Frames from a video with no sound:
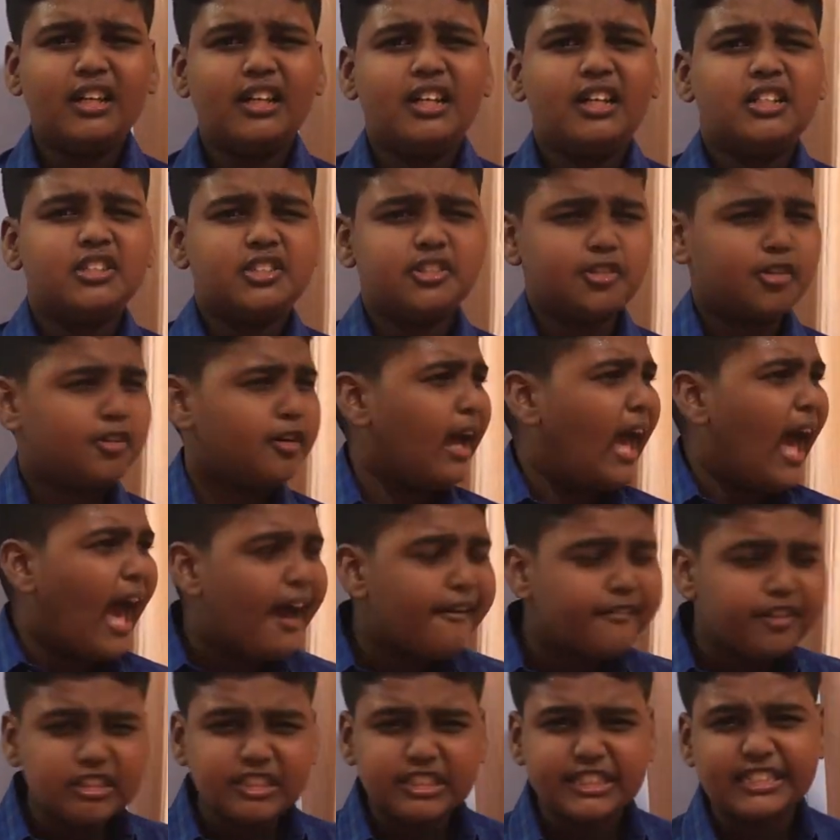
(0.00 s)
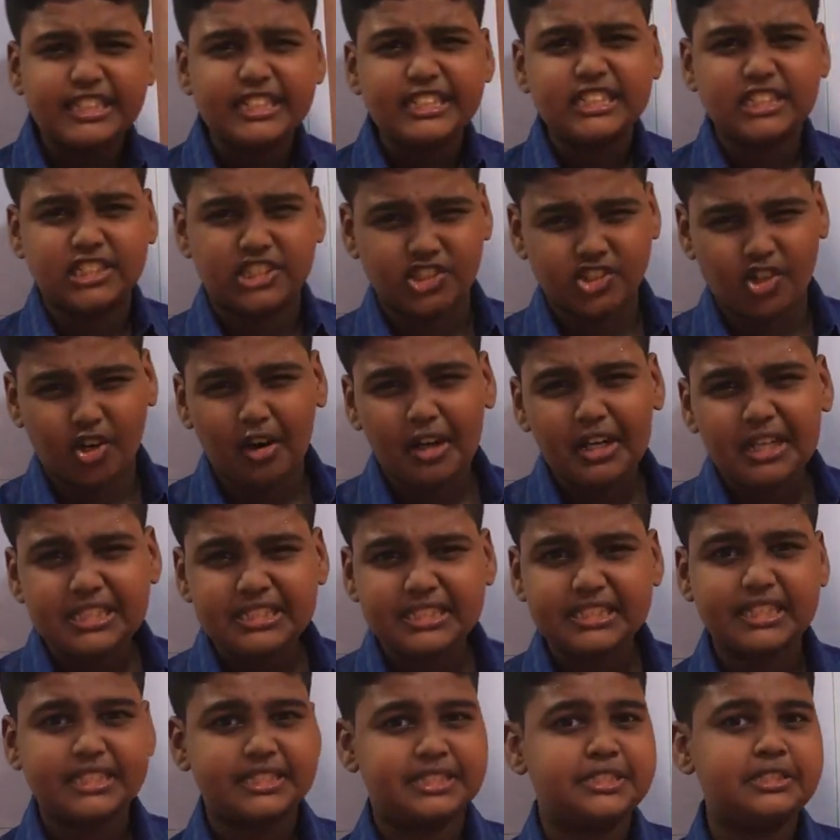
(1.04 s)
So have you seen trolleys
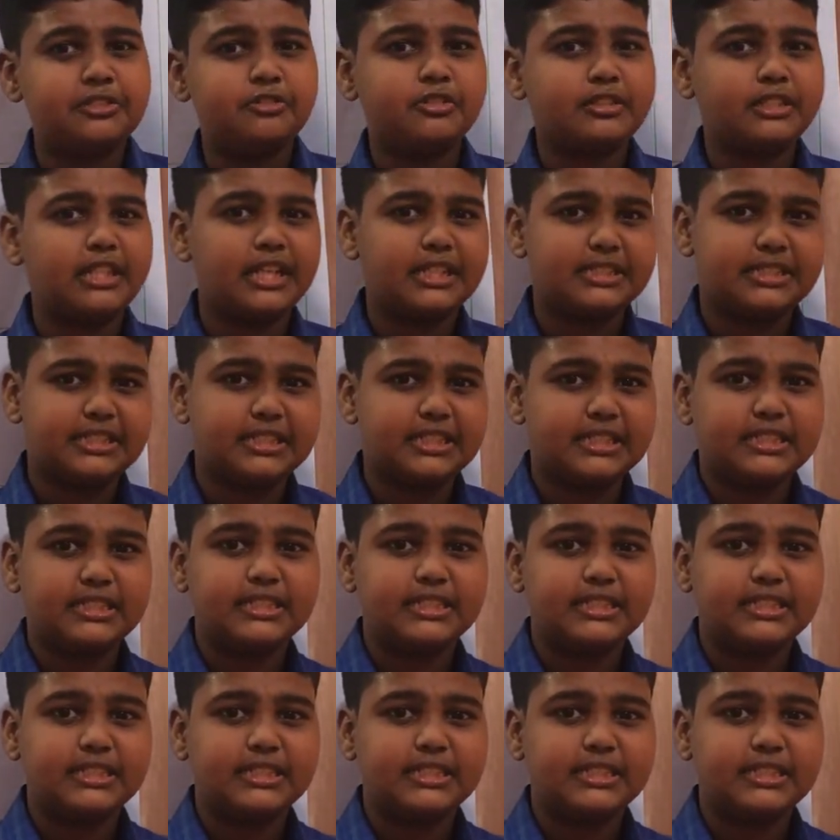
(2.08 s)
and suitcases